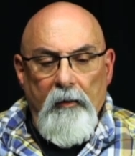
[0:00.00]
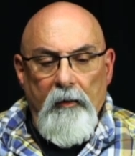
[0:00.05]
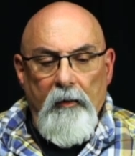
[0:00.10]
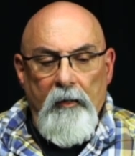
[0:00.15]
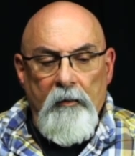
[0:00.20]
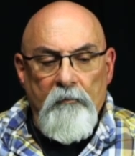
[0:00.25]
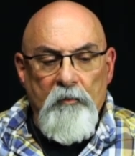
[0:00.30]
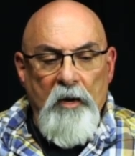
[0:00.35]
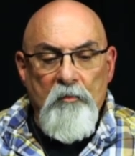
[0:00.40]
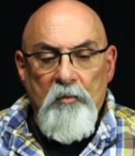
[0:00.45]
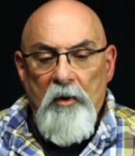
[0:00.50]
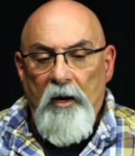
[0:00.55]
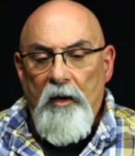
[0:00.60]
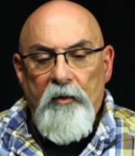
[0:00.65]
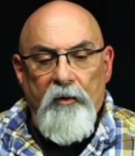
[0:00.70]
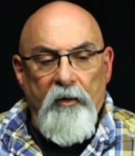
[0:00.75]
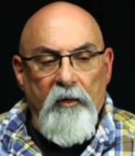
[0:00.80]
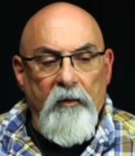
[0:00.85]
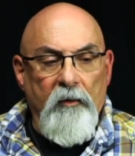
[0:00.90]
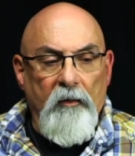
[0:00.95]
And my
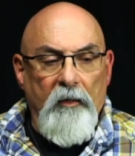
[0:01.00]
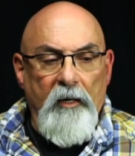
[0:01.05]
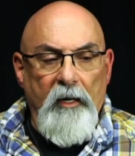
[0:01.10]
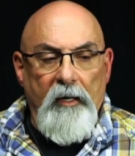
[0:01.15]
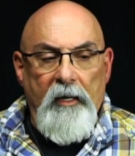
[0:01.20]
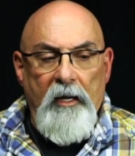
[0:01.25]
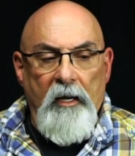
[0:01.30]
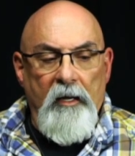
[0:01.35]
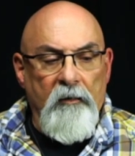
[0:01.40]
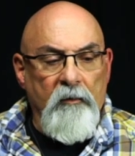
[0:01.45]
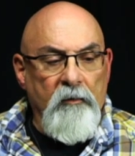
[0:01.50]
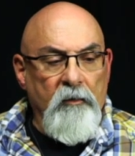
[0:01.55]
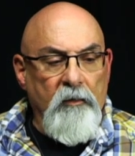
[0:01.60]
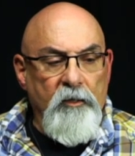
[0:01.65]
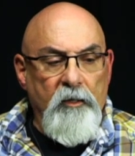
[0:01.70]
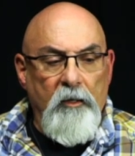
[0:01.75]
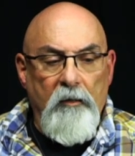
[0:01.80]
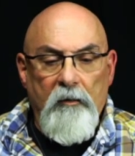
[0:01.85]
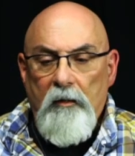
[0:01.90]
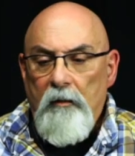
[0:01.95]
mother, well, again,
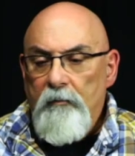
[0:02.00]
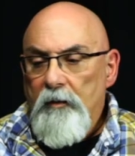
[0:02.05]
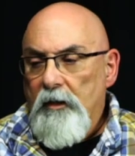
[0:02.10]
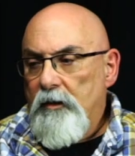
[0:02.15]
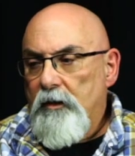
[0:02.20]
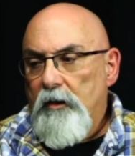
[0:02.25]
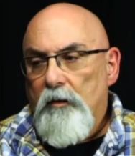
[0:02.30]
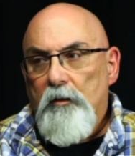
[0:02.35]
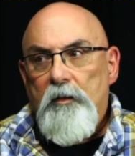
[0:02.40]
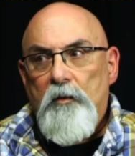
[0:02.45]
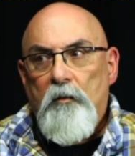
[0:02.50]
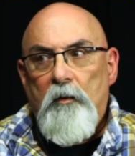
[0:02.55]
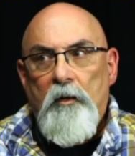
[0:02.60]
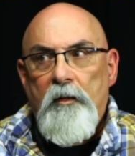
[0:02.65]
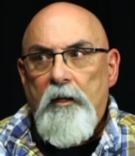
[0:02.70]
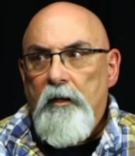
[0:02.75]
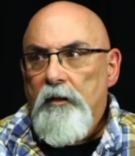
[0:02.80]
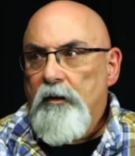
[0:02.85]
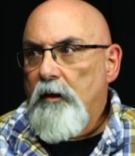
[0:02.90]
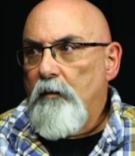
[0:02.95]
she was the
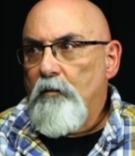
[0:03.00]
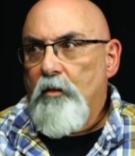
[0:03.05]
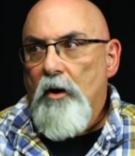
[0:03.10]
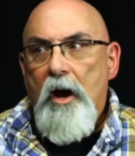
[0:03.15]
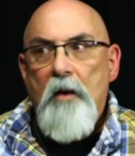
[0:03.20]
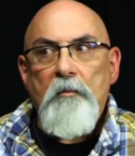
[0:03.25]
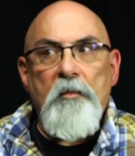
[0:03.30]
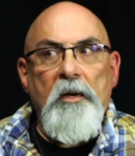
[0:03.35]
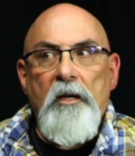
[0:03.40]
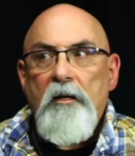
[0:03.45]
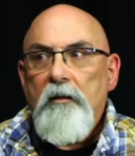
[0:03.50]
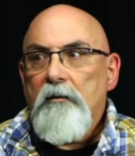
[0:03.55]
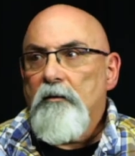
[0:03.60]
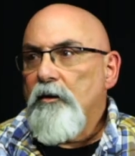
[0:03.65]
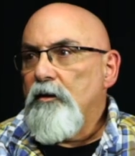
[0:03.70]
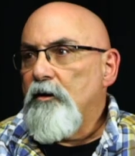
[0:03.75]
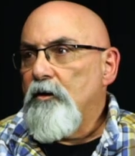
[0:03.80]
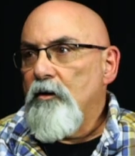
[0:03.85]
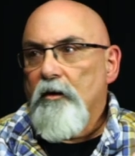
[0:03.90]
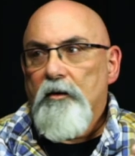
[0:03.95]
one that she brought me
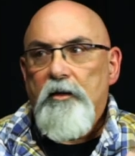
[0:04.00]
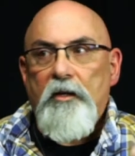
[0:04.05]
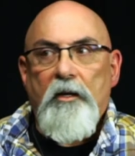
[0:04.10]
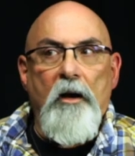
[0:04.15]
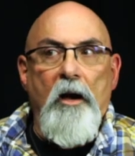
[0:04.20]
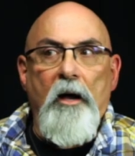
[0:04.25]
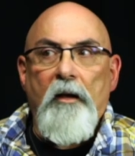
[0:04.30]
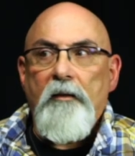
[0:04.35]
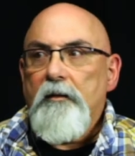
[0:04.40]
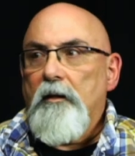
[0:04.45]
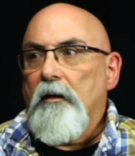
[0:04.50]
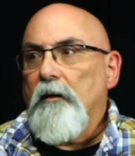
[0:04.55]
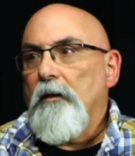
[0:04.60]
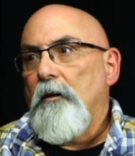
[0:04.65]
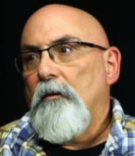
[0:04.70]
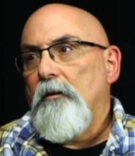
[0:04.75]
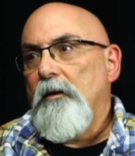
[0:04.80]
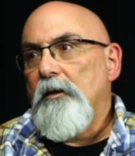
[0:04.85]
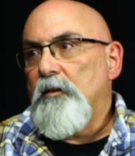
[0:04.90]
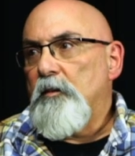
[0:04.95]
to church
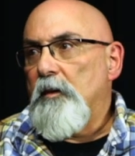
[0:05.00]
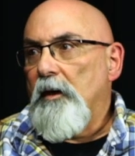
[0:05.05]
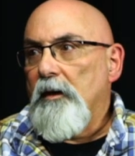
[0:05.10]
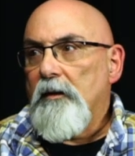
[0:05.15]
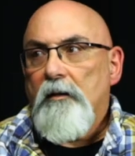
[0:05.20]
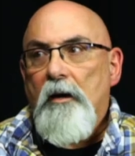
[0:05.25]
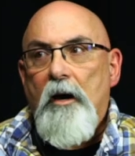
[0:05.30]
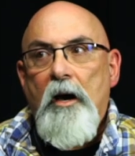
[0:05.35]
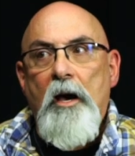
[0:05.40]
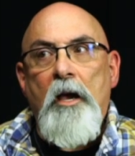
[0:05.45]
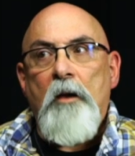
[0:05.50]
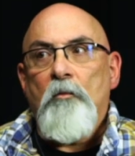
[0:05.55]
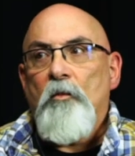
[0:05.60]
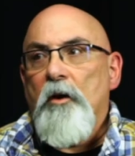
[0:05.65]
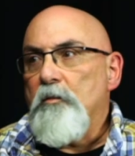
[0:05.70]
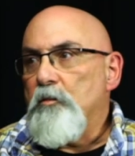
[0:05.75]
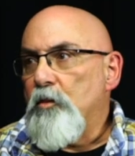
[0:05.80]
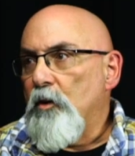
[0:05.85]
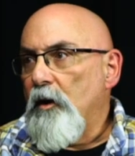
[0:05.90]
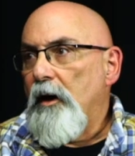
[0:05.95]
constantly. We spent time,
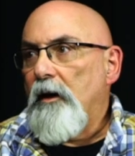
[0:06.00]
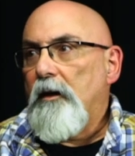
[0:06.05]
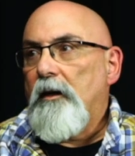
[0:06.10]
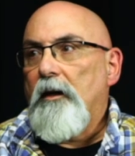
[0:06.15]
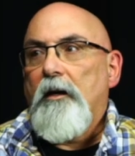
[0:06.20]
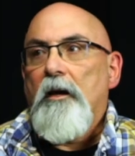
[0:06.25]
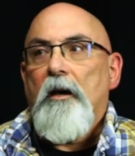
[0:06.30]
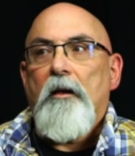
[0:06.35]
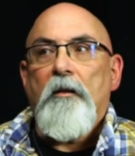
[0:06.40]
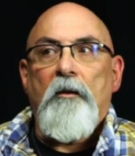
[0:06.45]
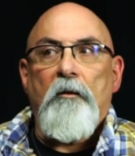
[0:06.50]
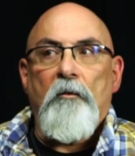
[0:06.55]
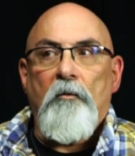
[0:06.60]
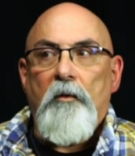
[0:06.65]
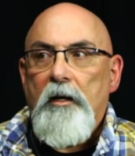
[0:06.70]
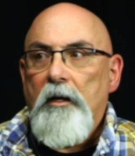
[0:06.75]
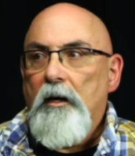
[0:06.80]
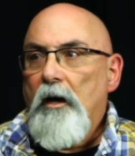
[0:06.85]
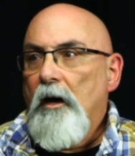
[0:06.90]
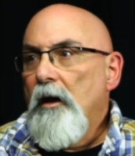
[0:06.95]
we prayed together.
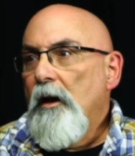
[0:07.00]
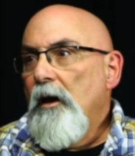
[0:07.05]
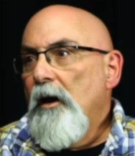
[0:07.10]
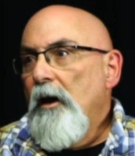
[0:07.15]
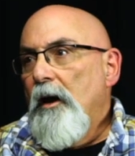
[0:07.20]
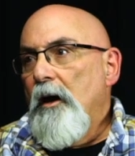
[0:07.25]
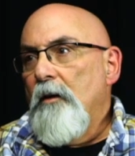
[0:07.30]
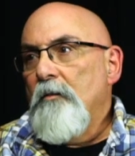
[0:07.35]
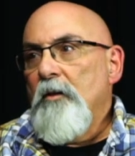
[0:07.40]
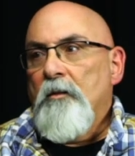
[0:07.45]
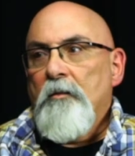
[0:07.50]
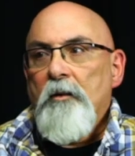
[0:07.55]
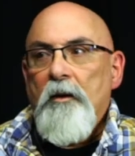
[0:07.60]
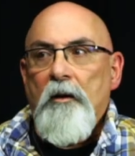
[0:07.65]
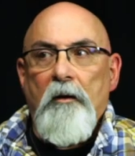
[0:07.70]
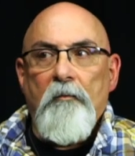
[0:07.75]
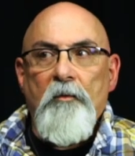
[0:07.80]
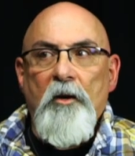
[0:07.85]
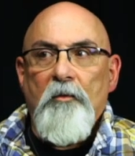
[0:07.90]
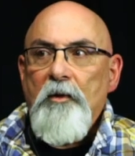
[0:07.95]
I
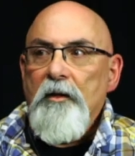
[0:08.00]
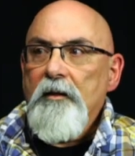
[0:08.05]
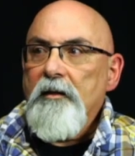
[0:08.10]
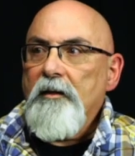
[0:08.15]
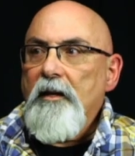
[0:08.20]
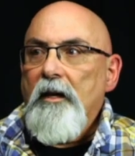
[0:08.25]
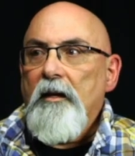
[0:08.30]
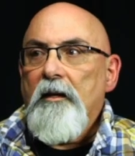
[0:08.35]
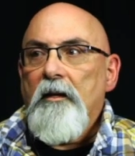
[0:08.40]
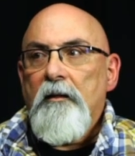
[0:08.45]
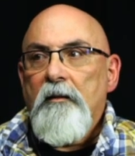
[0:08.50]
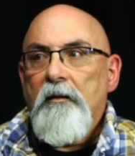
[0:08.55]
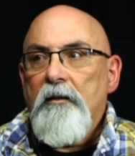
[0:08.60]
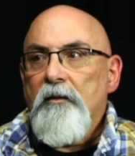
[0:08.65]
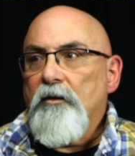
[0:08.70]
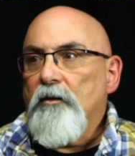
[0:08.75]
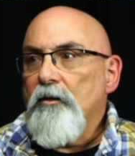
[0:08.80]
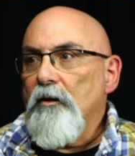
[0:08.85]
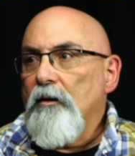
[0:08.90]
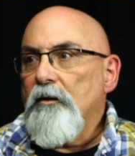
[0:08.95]
remember sitting in this
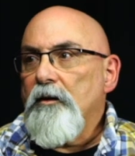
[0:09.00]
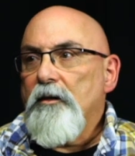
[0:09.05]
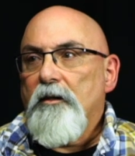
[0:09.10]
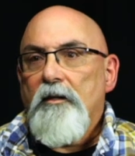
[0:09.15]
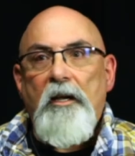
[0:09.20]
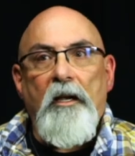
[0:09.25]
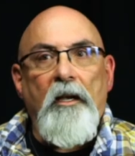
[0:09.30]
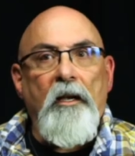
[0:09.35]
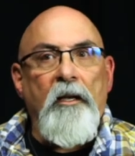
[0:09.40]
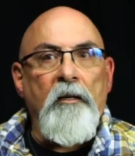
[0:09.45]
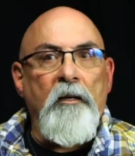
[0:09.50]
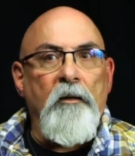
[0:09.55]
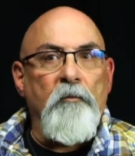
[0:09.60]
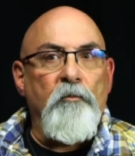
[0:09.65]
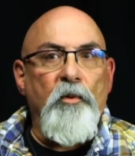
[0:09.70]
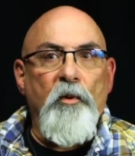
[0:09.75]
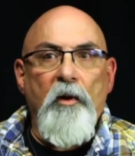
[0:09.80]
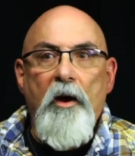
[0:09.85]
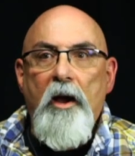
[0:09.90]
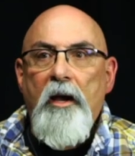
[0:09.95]
church singing
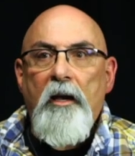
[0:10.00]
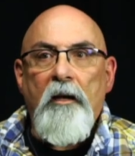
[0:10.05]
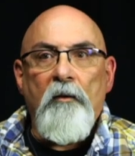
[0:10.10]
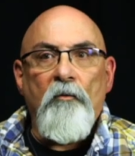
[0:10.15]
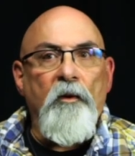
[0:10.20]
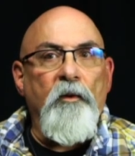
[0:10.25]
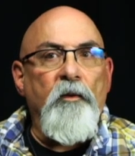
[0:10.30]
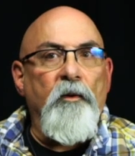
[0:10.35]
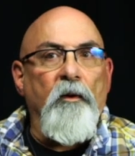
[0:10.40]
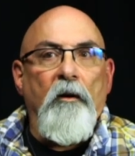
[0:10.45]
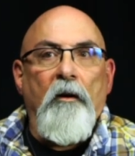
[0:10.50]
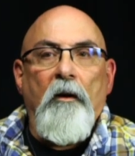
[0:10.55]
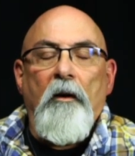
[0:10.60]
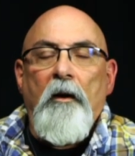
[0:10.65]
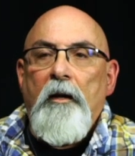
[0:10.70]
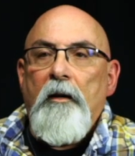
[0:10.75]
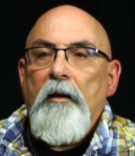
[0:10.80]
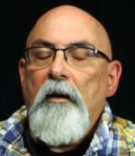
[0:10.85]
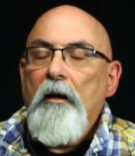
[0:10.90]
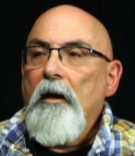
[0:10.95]
and praying with her,
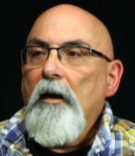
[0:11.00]
and